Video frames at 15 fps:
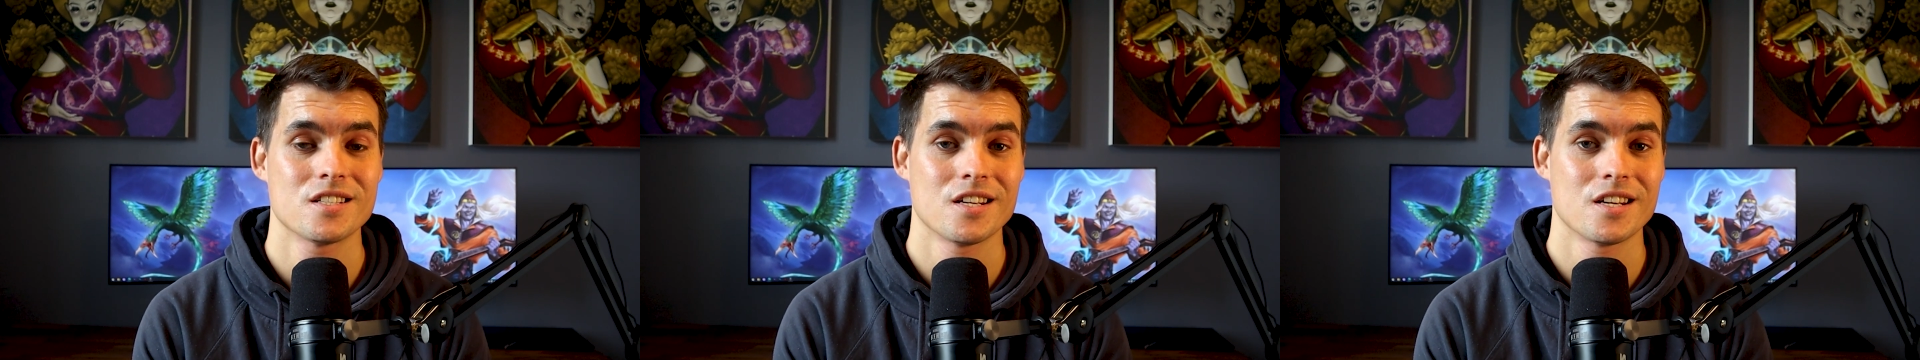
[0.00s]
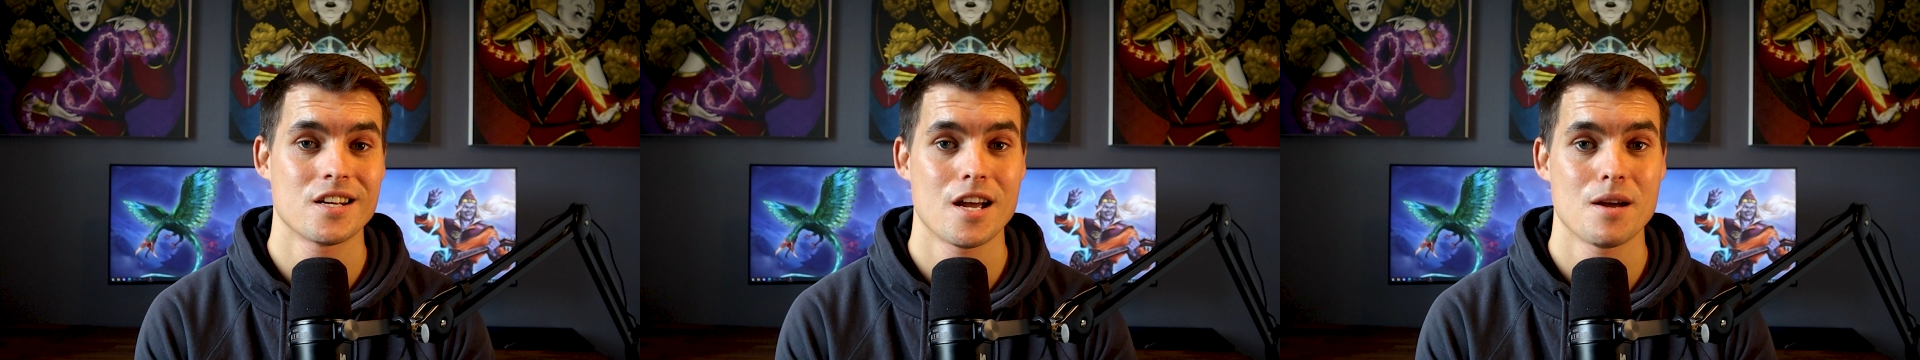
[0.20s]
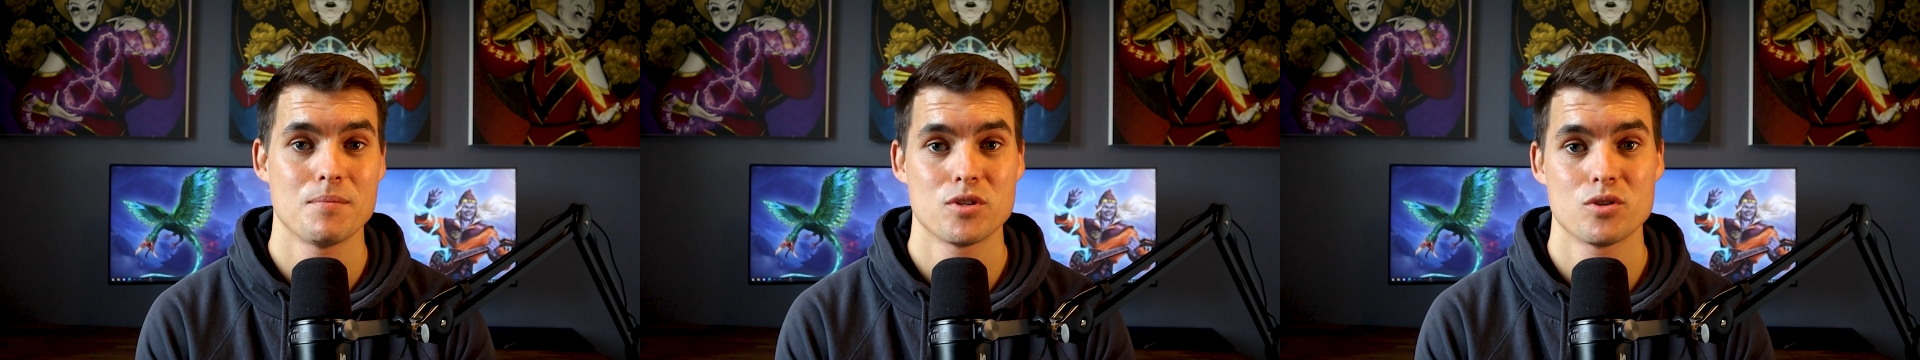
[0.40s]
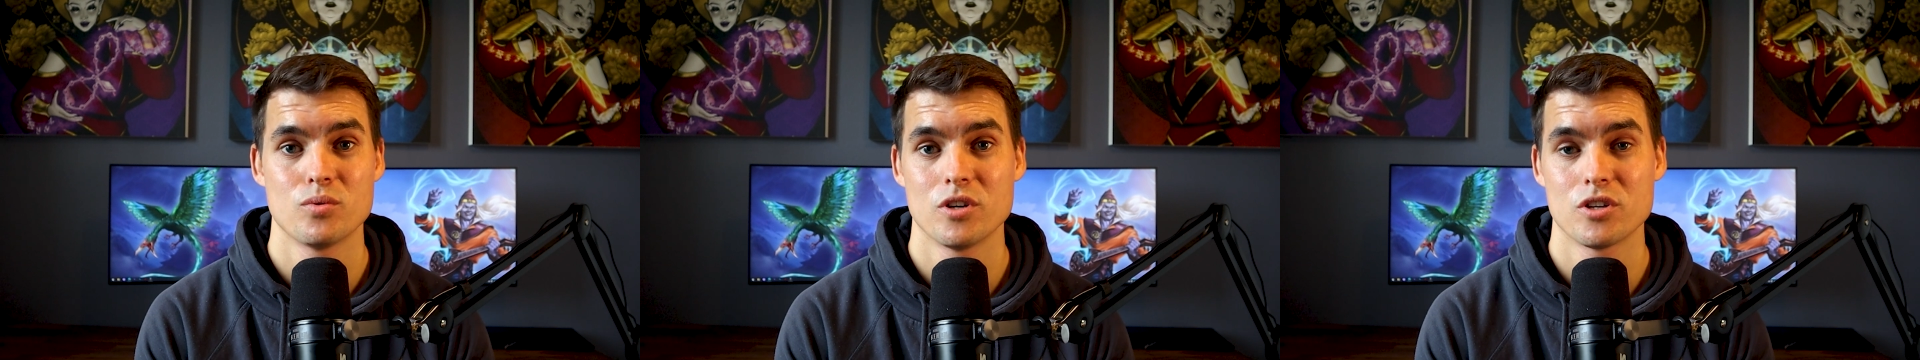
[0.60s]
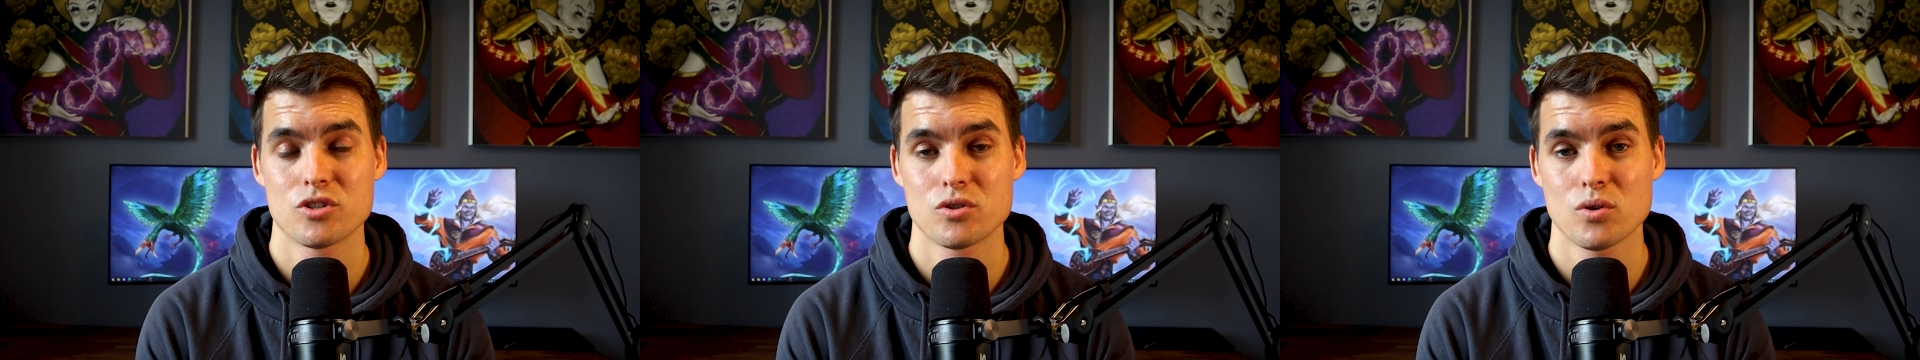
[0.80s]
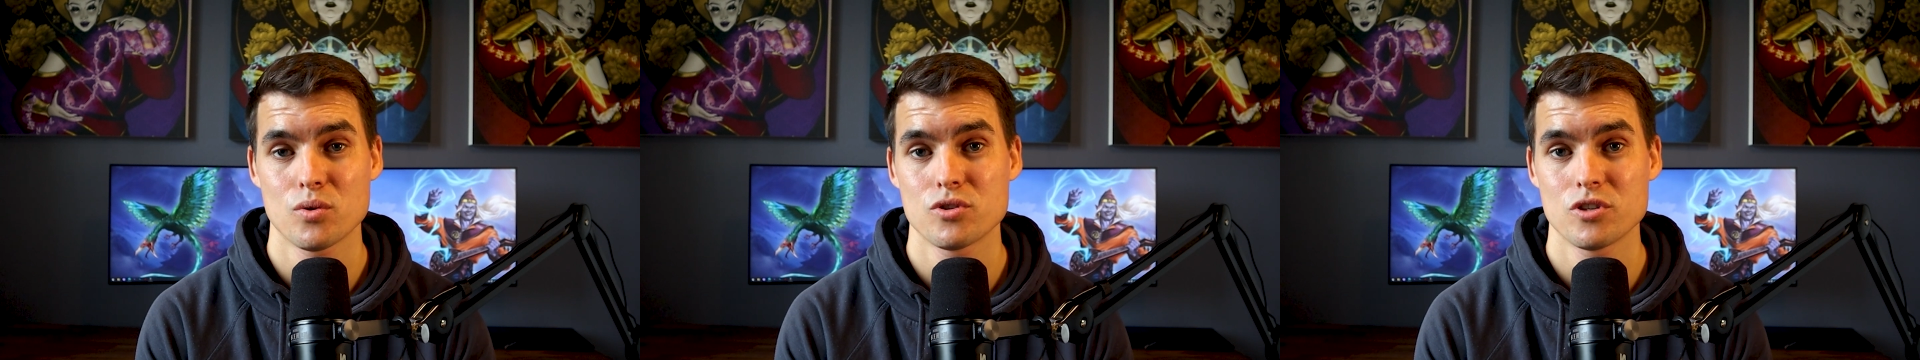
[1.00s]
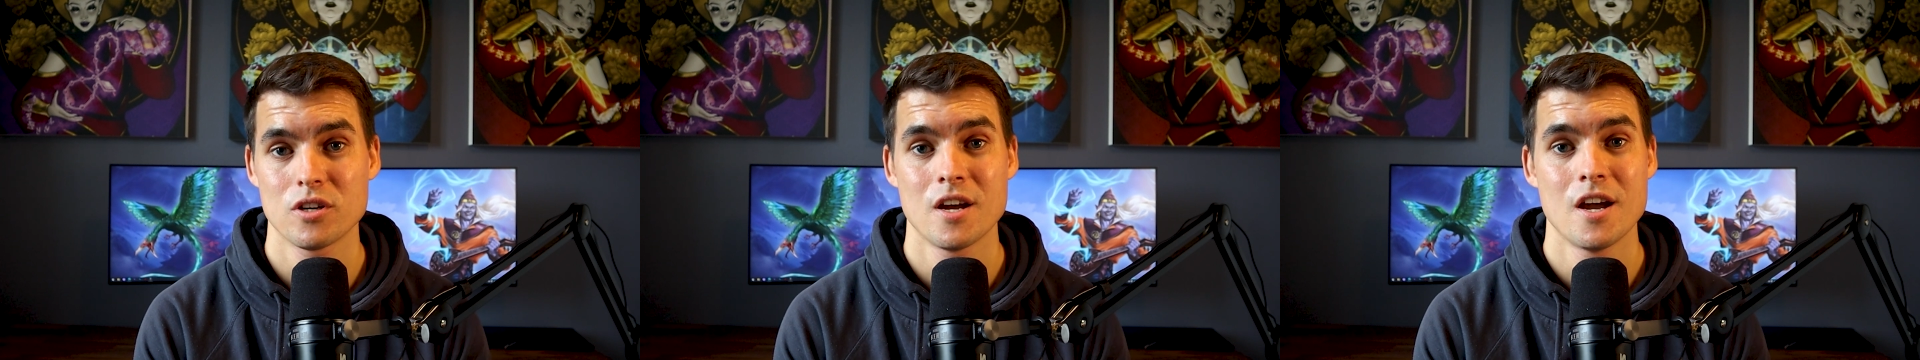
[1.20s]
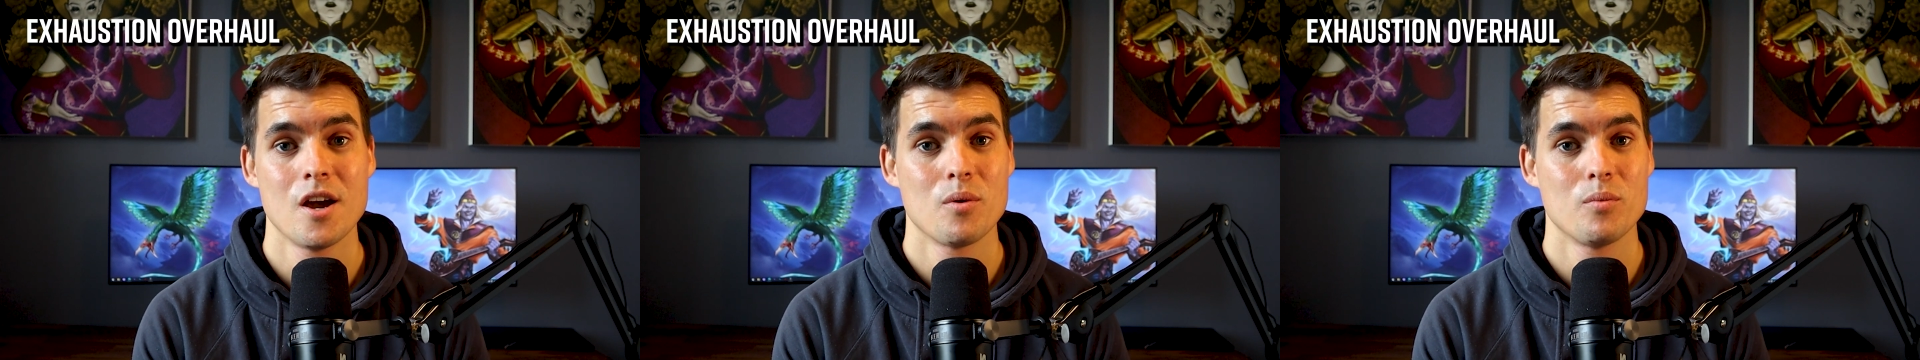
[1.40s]
that happened to exhaustion,
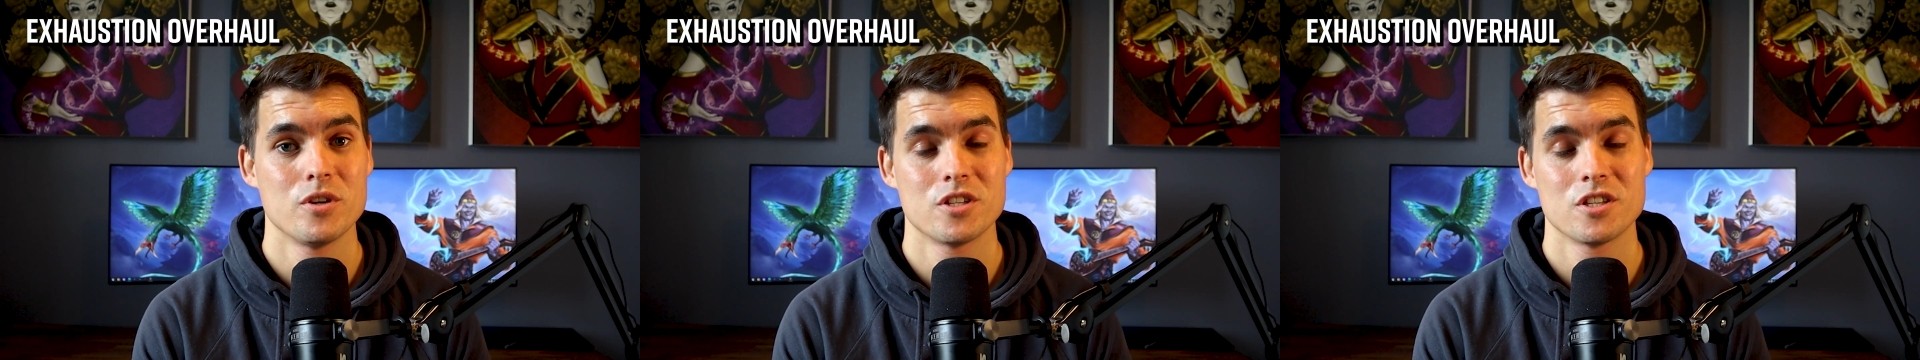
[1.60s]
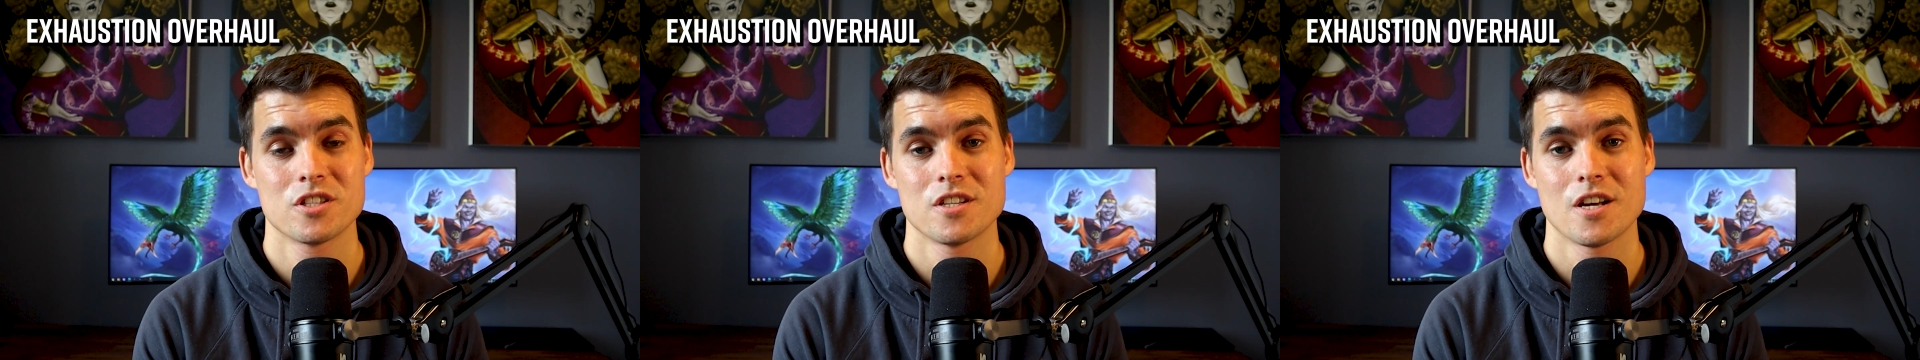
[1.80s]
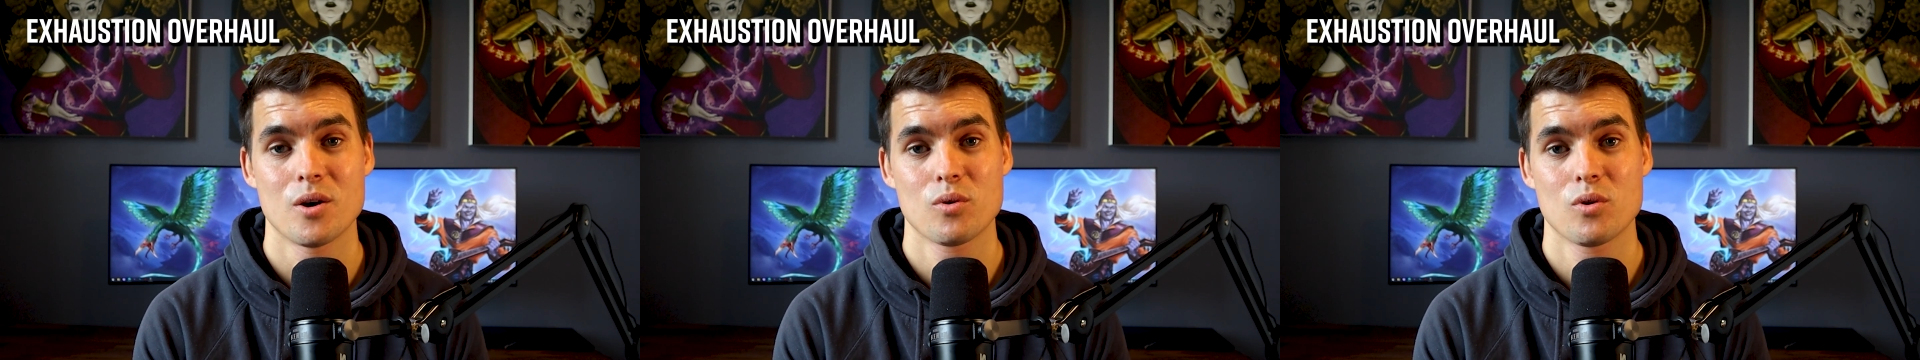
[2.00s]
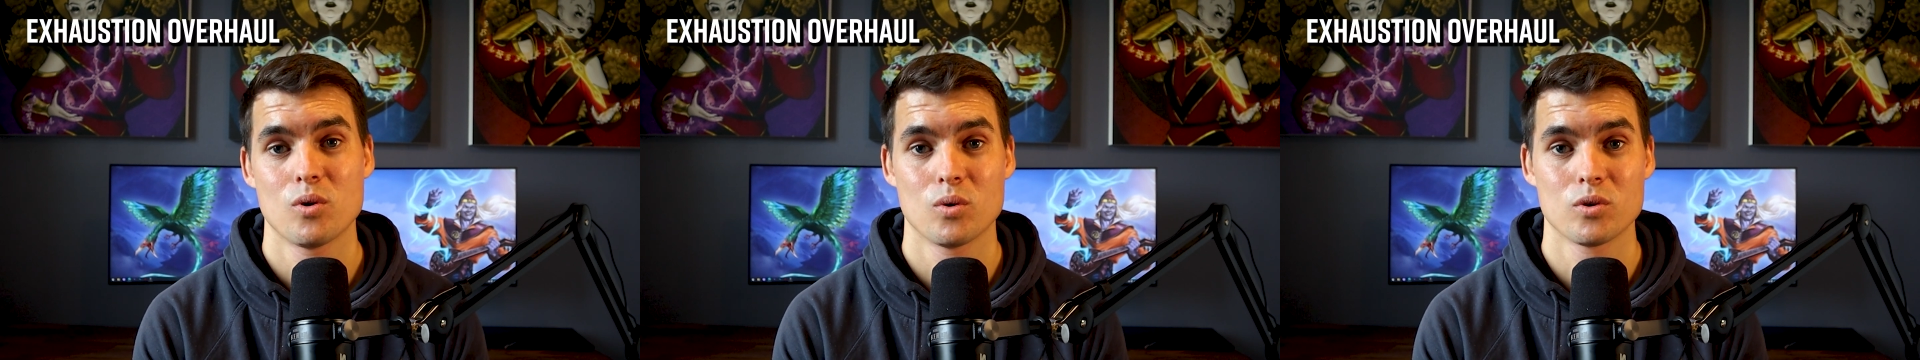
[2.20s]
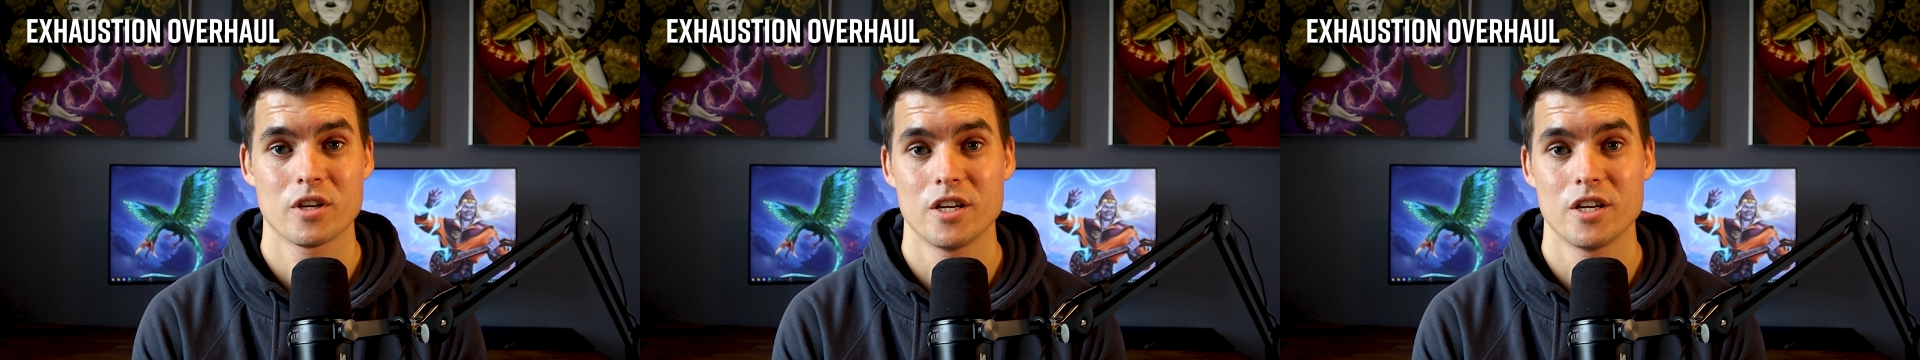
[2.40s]
which is now called